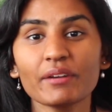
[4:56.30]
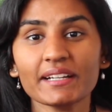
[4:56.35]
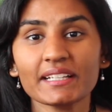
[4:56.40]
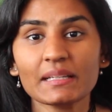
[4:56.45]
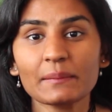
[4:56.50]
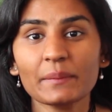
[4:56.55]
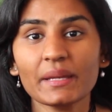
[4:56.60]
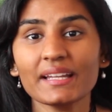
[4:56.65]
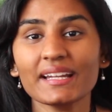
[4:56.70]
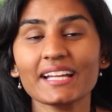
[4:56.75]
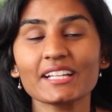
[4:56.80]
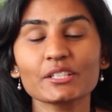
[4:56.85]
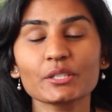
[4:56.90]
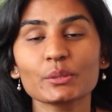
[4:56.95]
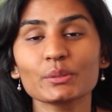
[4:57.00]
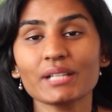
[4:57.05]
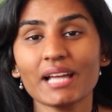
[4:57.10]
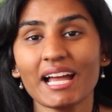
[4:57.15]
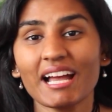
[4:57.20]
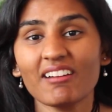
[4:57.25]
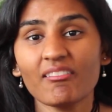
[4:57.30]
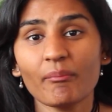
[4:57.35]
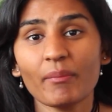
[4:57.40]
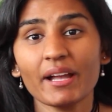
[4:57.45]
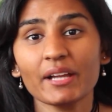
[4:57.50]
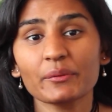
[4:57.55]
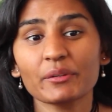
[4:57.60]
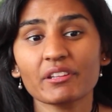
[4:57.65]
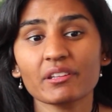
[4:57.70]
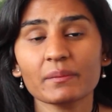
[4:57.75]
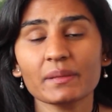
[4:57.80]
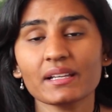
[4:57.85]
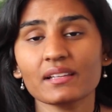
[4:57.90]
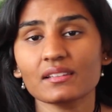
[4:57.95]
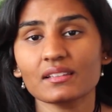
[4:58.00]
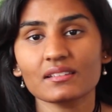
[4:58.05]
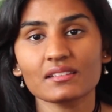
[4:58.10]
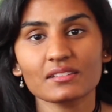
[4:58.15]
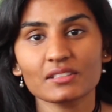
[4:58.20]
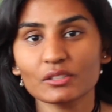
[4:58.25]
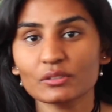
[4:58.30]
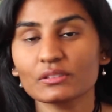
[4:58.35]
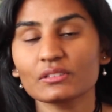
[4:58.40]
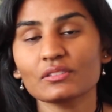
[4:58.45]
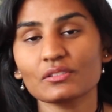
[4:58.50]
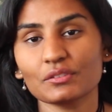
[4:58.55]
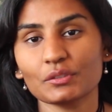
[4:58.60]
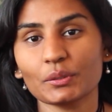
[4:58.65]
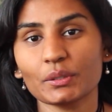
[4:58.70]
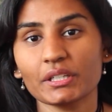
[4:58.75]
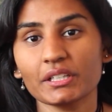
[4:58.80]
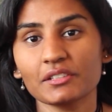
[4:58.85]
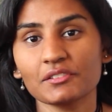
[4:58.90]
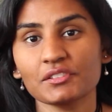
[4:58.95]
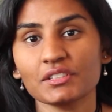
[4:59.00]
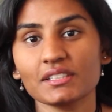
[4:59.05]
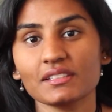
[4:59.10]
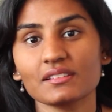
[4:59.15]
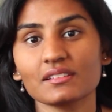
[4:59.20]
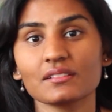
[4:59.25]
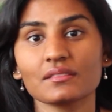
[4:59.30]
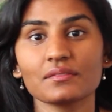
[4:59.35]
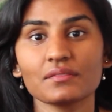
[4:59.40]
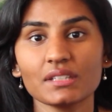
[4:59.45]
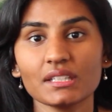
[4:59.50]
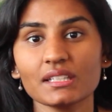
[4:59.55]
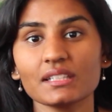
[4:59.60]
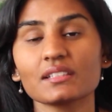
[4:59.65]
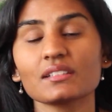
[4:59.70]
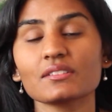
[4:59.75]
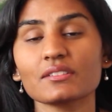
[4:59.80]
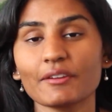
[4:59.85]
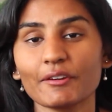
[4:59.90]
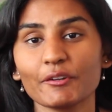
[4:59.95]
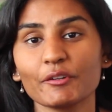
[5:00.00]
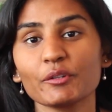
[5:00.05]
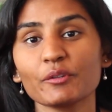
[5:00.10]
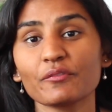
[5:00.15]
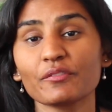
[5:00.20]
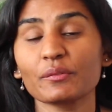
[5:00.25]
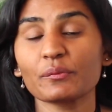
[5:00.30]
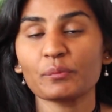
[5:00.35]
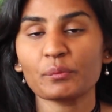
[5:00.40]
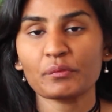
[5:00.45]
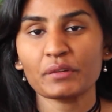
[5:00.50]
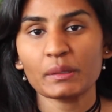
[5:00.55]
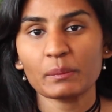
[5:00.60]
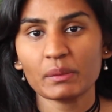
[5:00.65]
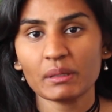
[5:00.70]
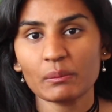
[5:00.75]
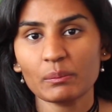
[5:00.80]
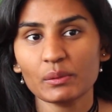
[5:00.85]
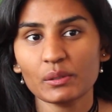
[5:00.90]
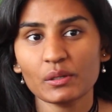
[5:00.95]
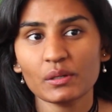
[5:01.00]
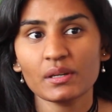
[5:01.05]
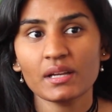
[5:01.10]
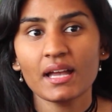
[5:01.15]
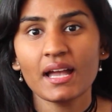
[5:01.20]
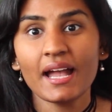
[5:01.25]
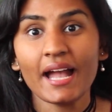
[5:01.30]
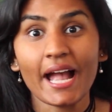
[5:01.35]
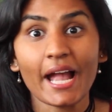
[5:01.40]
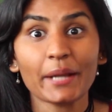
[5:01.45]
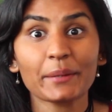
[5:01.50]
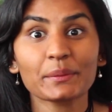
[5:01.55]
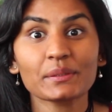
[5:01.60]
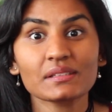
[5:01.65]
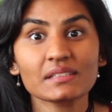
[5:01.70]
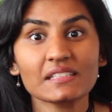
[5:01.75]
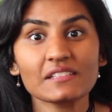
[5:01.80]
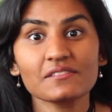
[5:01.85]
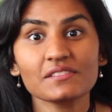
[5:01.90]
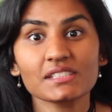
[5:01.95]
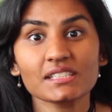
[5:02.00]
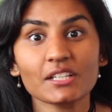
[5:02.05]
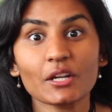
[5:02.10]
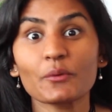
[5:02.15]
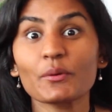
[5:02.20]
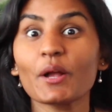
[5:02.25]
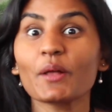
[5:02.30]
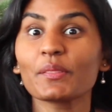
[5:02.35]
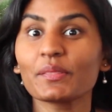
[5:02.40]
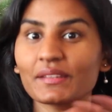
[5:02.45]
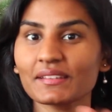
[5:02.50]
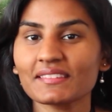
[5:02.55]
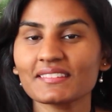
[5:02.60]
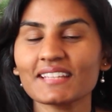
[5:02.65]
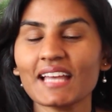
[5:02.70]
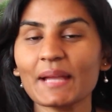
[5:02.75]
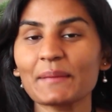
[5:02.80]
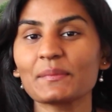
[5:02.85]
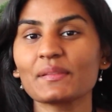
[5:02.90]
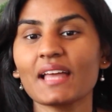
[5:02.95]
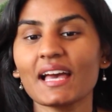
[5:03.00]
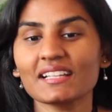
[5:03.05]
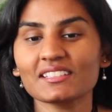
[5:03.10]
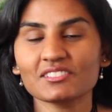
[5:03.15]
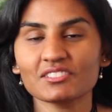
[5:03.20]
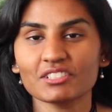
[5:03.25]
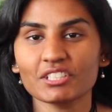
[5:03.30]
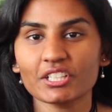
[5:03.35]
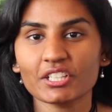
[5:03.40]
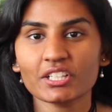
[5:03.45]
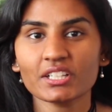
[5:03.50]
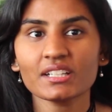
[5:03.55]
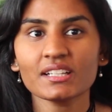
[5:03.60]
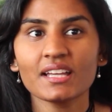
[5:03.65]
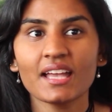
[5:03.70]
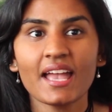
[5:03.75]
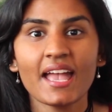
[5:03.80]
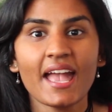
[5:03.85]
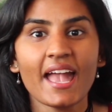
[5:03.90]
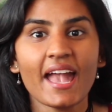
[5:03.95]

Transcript: recommend, I don't have mine with me because it's still in storage, is the vegan tote from Free People. I received it around this time last year,